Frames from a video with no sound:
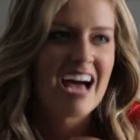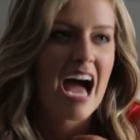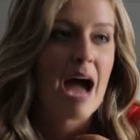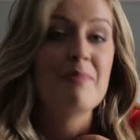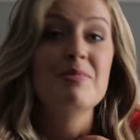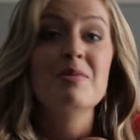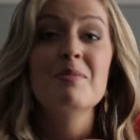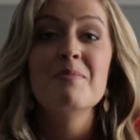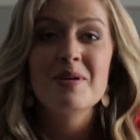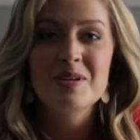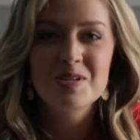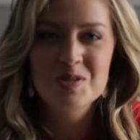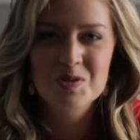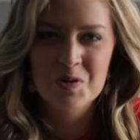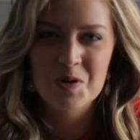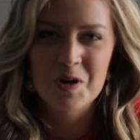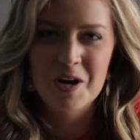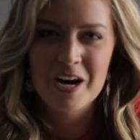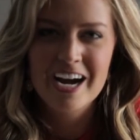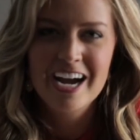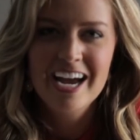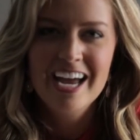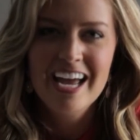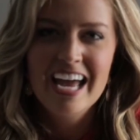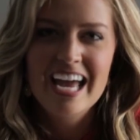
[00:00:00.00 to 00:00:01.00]
I'm the
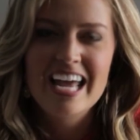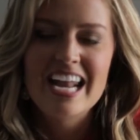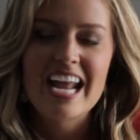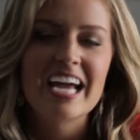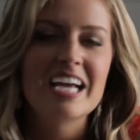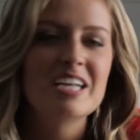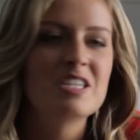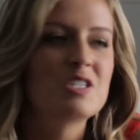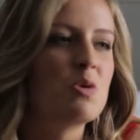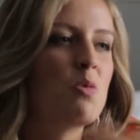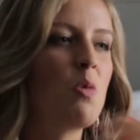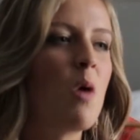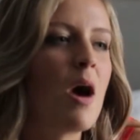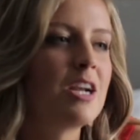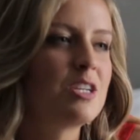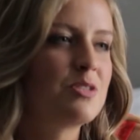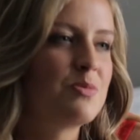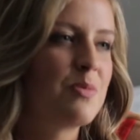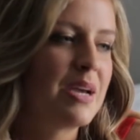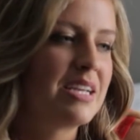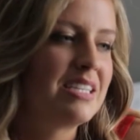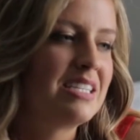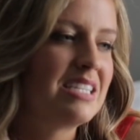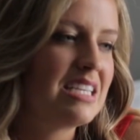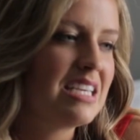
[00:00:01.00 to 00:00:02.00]
mentor and I get to
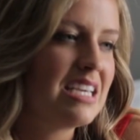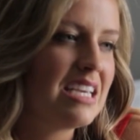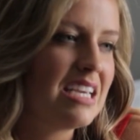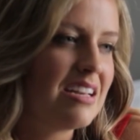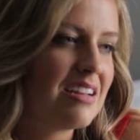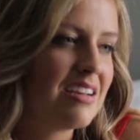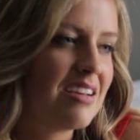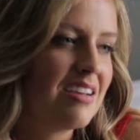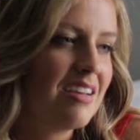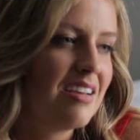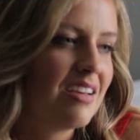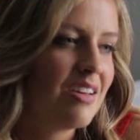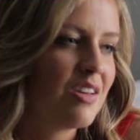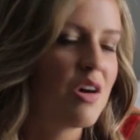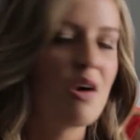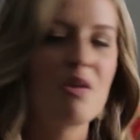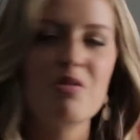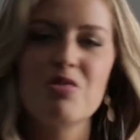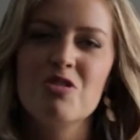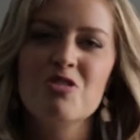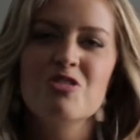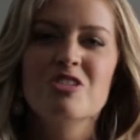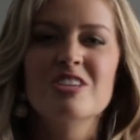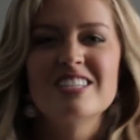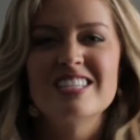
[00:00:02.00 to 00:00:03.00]
watch my teen
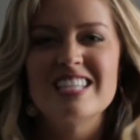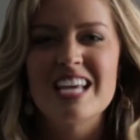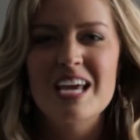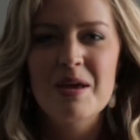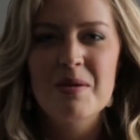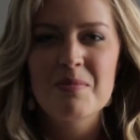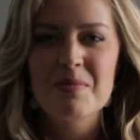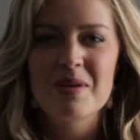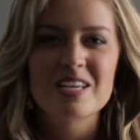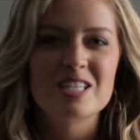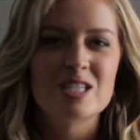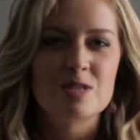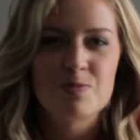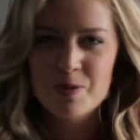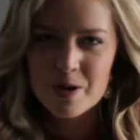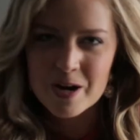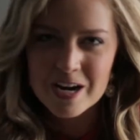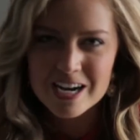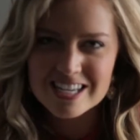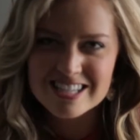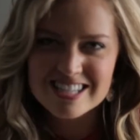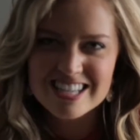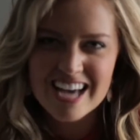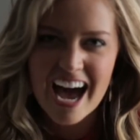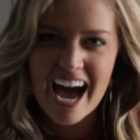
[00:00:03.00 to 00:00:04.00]
go through the same
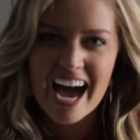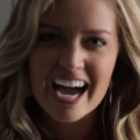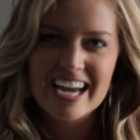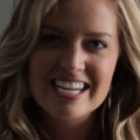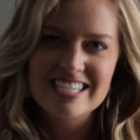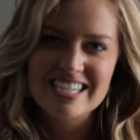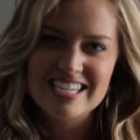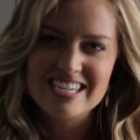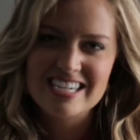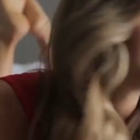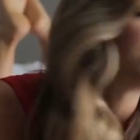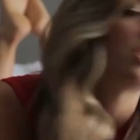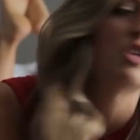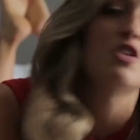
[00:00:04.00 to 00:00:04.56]
experience that I did.